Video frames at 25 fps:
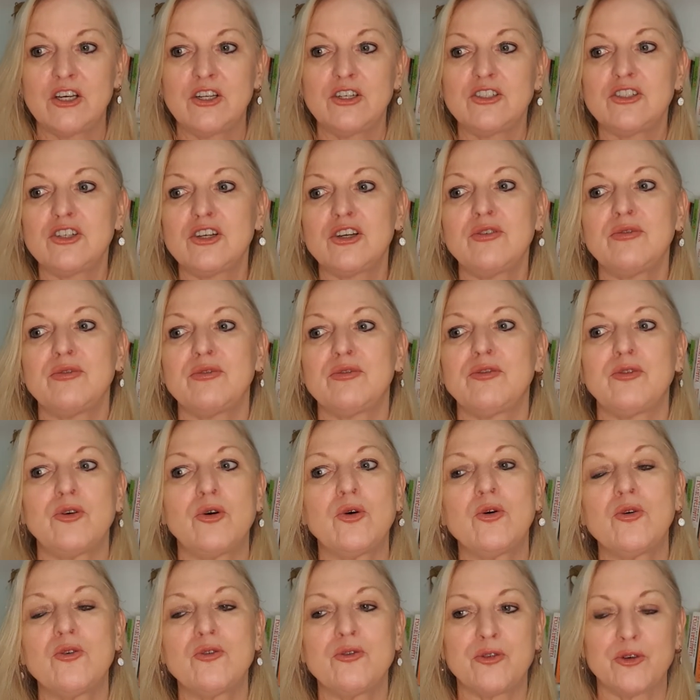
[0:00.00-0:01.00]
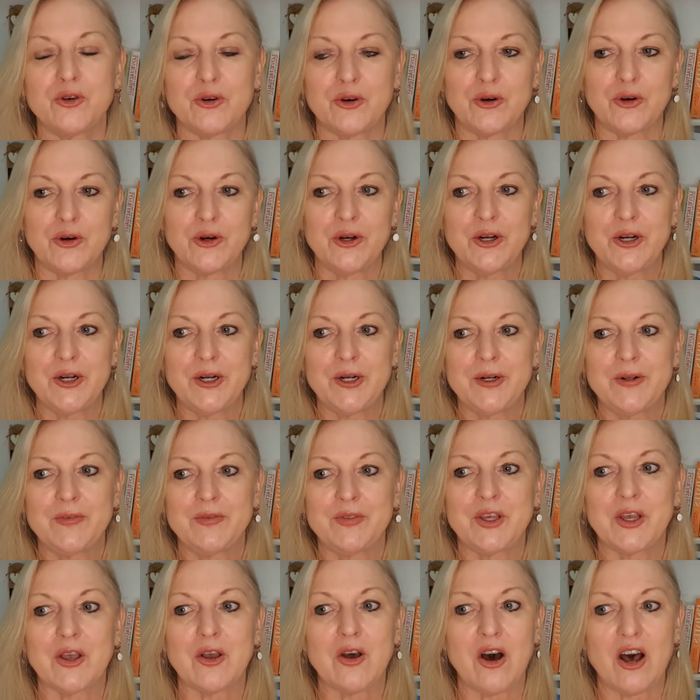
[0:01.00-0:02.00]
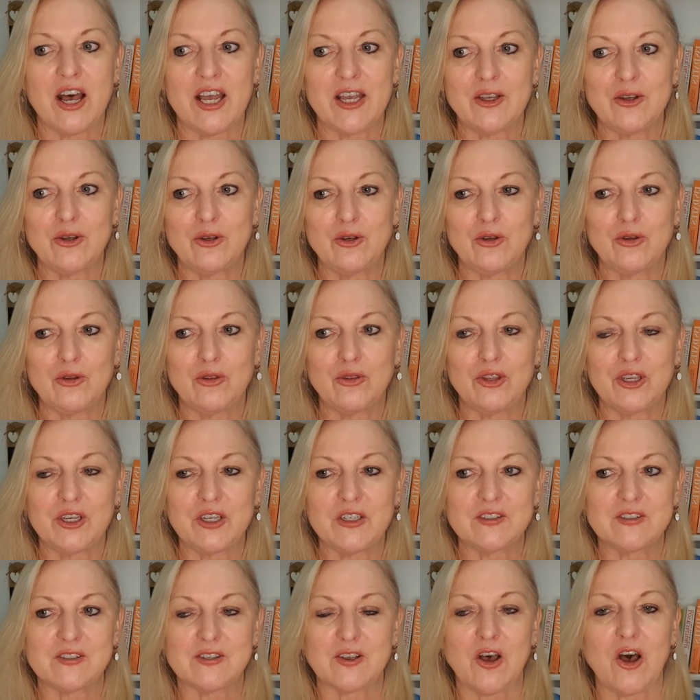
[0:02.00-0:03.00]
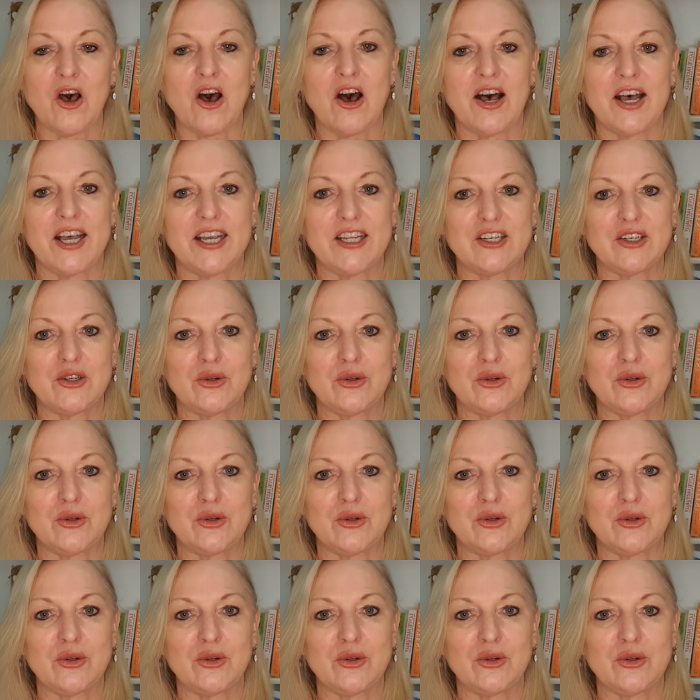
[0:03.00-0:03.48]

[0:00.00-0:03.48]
Don't fall for the guy who you think is kind,